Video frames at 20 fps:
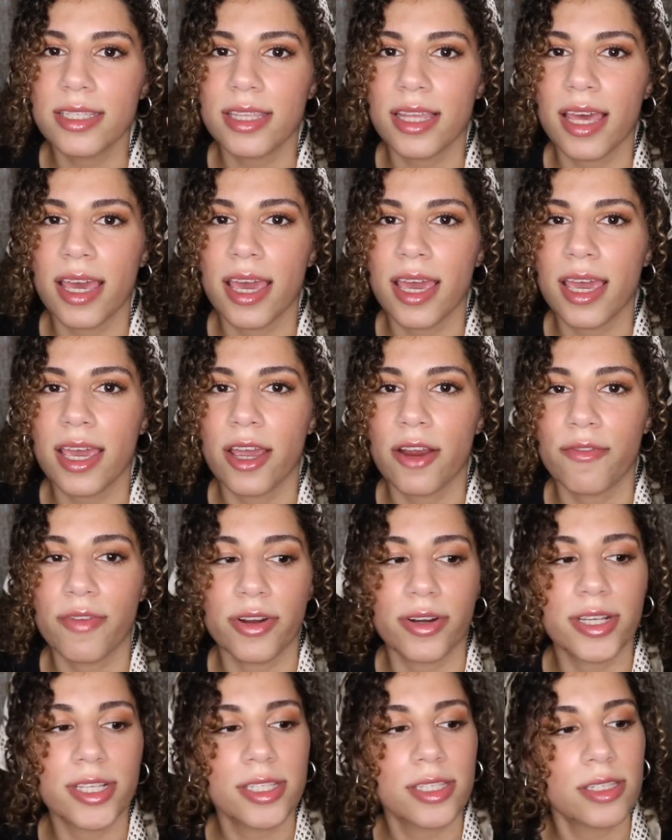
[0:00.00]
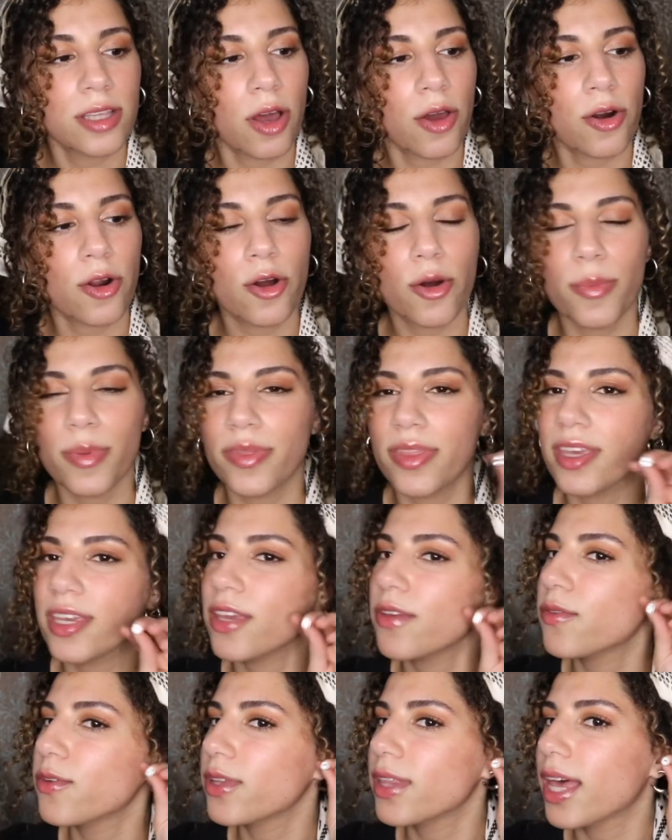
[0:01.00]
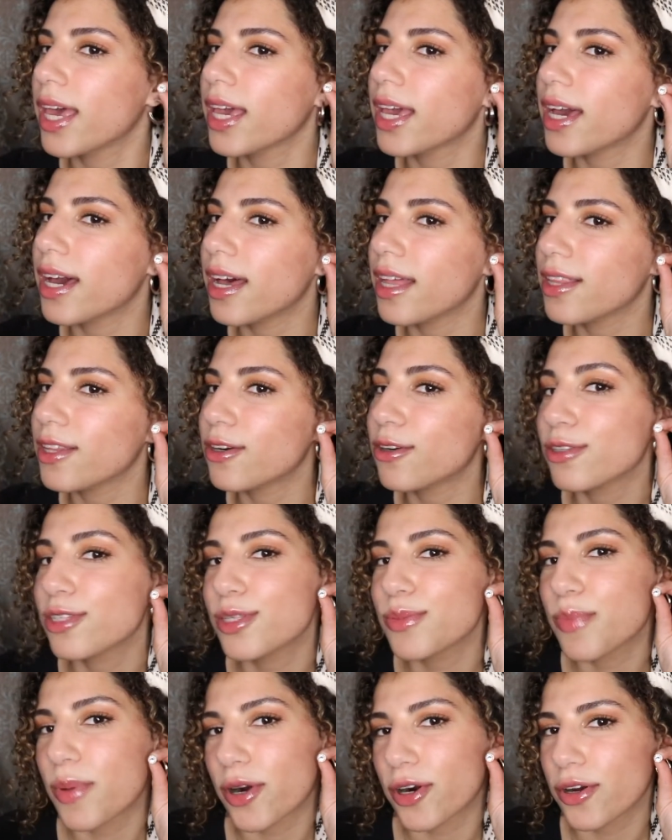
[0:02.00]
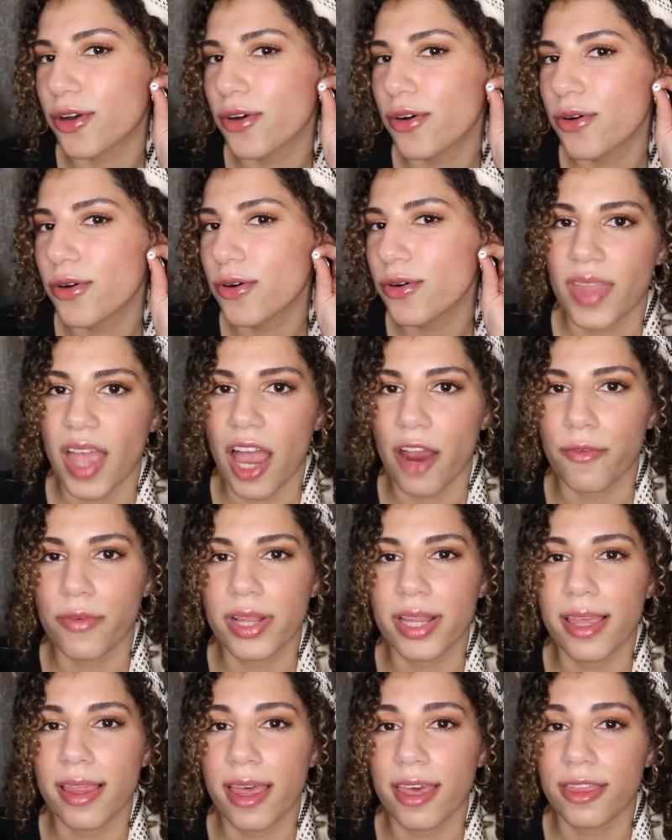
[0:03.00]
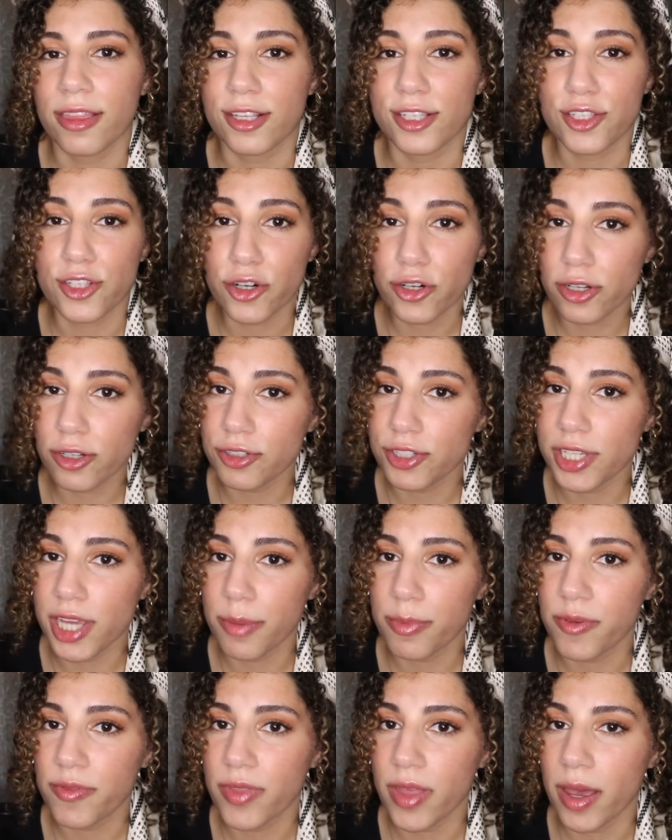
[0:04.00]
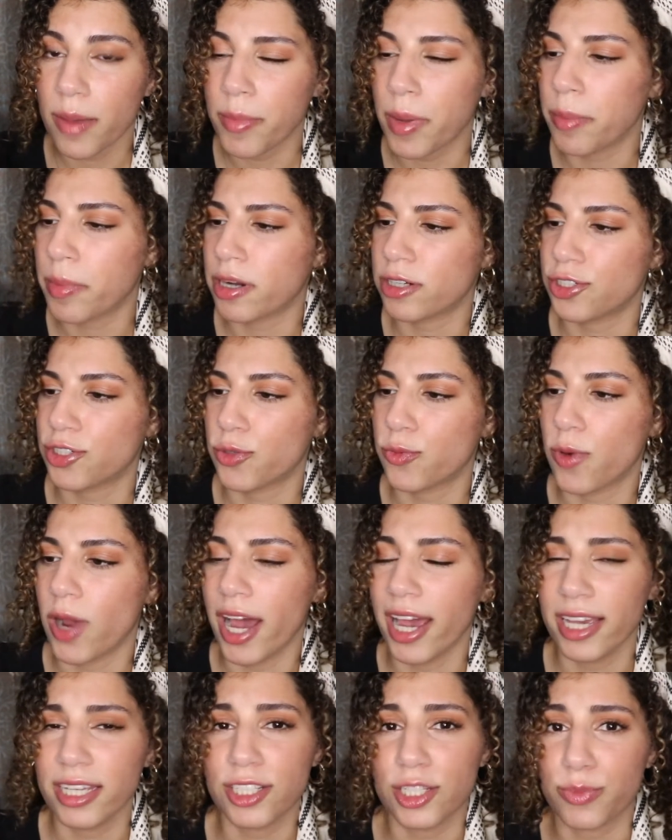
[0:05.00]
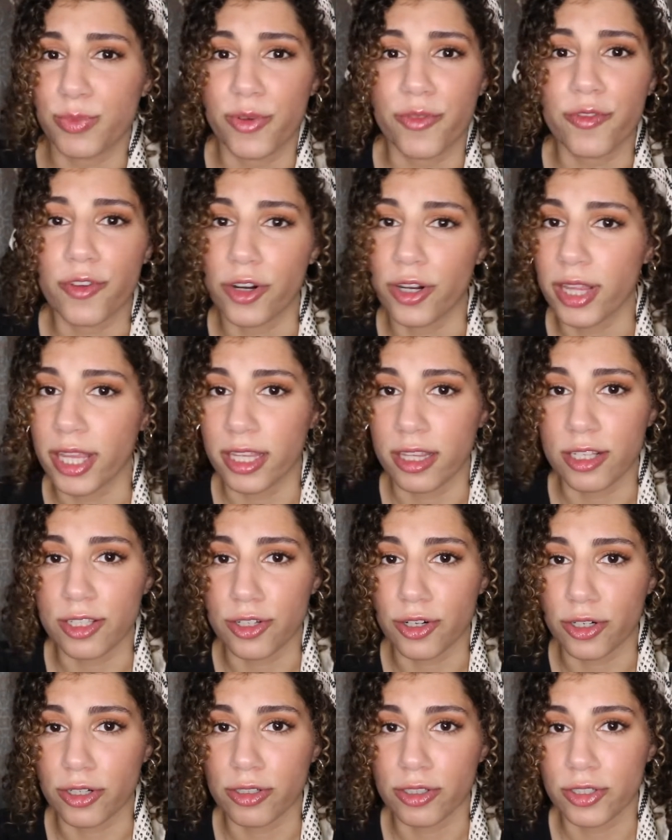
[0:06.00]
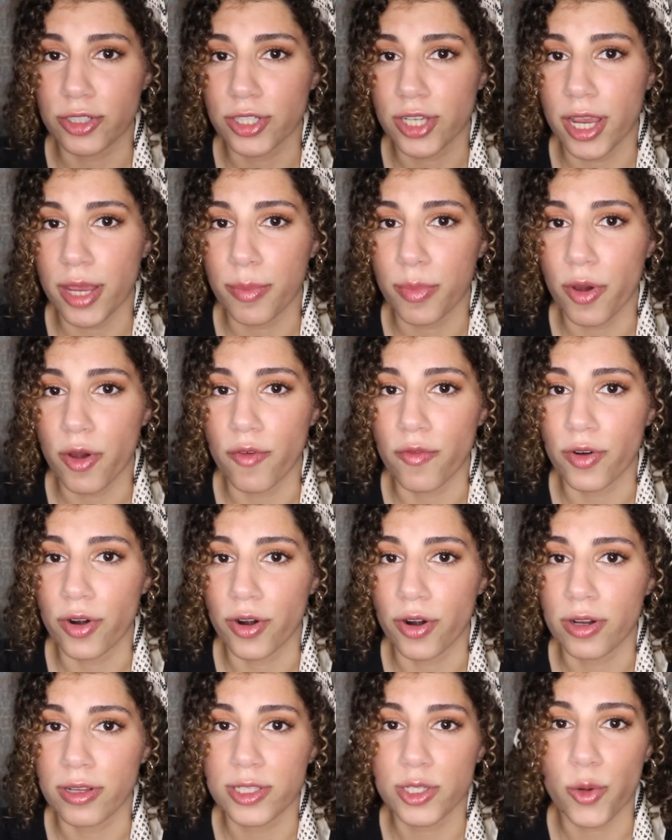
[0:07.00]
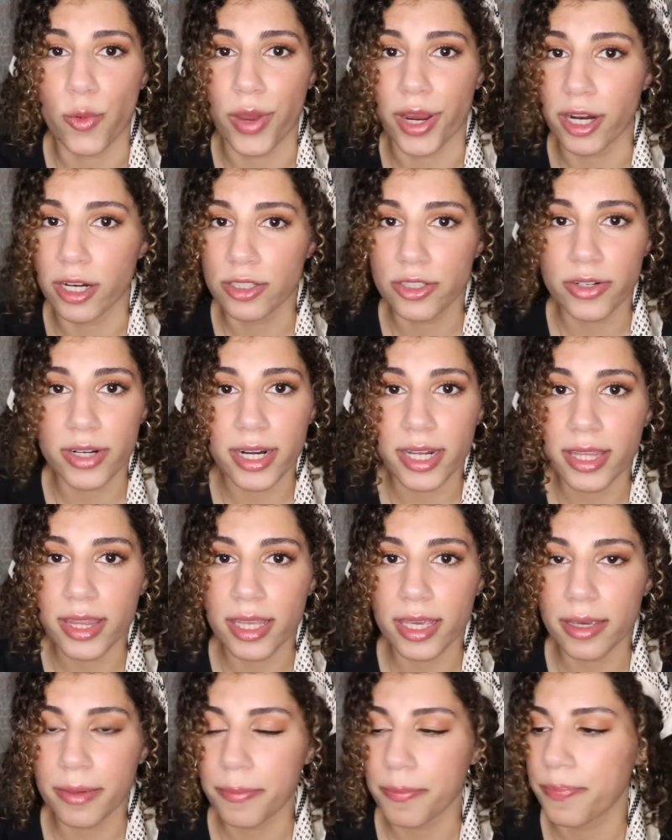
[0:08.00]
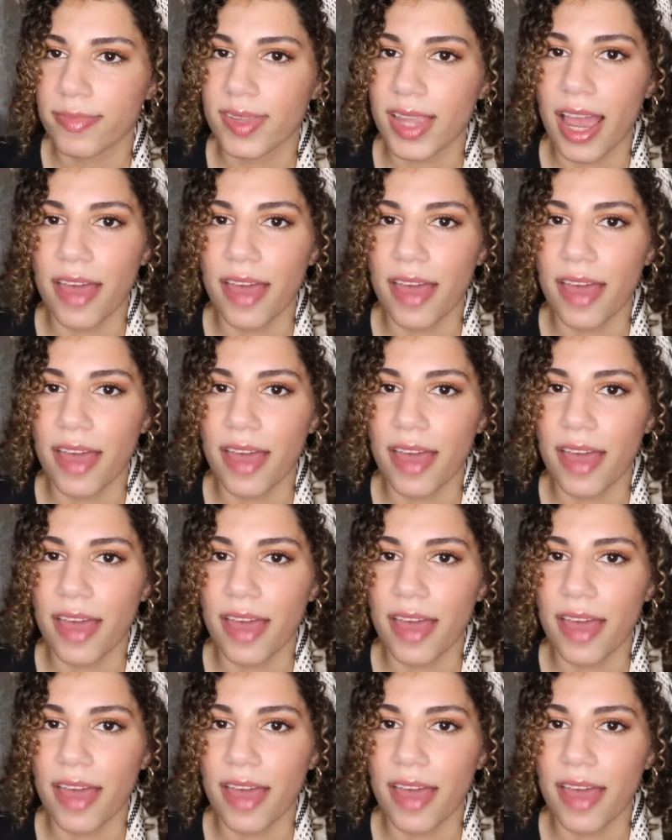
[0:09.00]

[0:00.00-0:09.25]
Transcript: They are very subtle, but they give you like a little sparkle. I really like the circle shape of them. I'm not sure why, I just prefer like the circle shape over squares or anything.